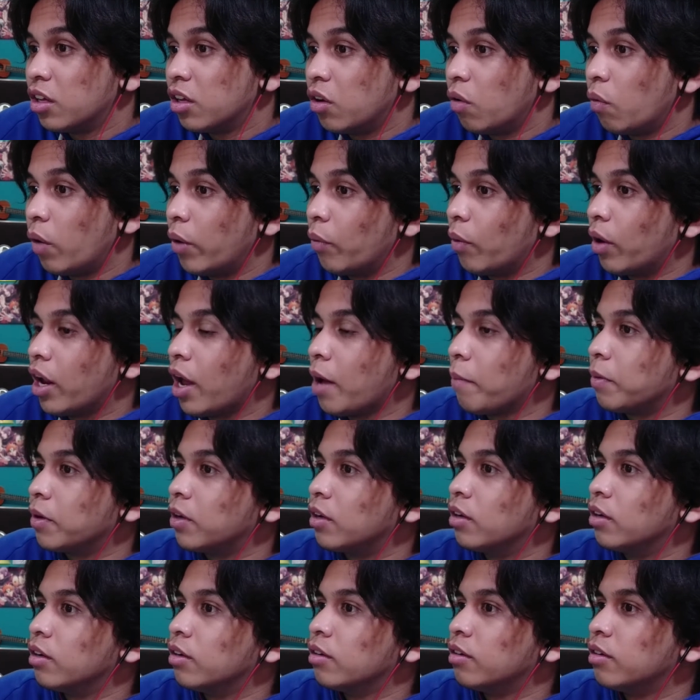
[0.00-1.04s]
Wait, what happened?
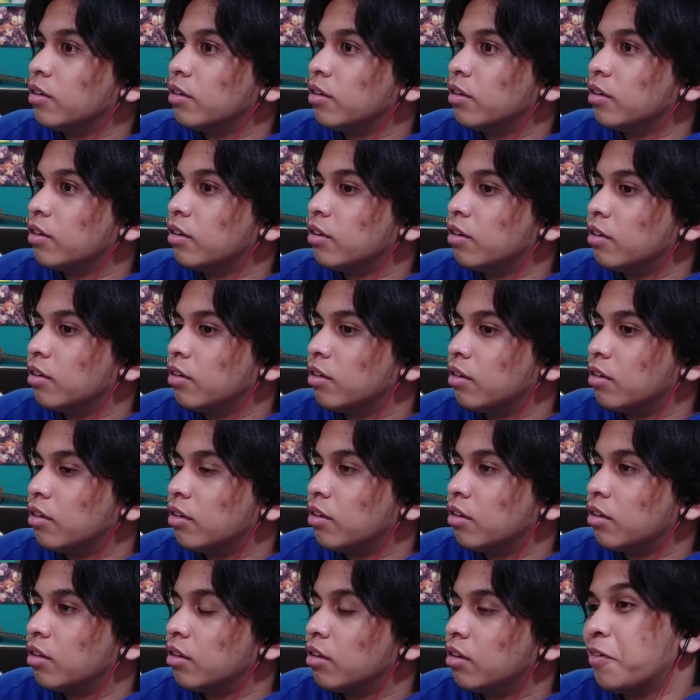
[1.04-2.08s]

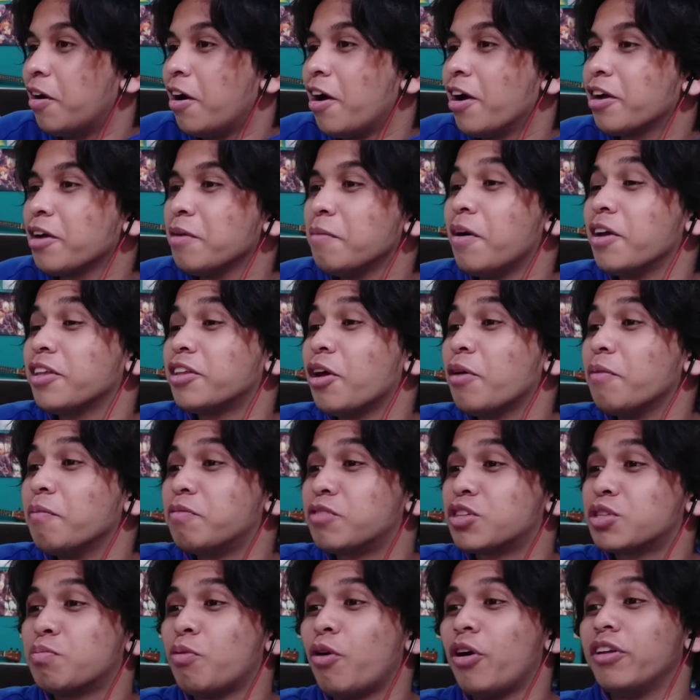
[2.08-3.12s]
Oh, come on, don't
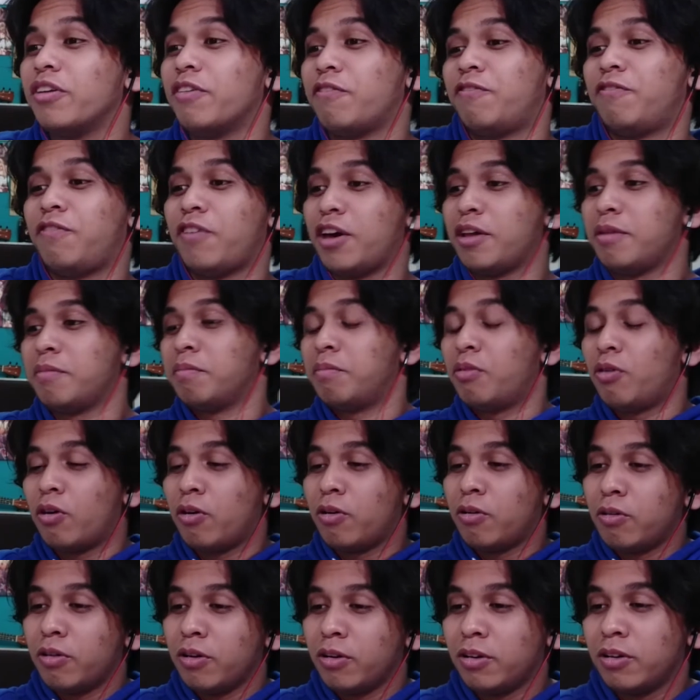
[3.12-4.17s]
spoil the fun,
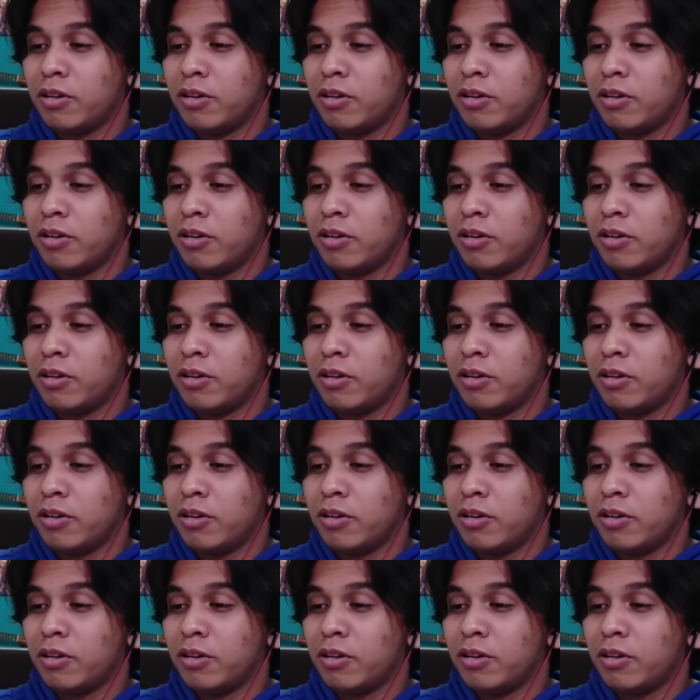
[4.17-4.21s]
bro.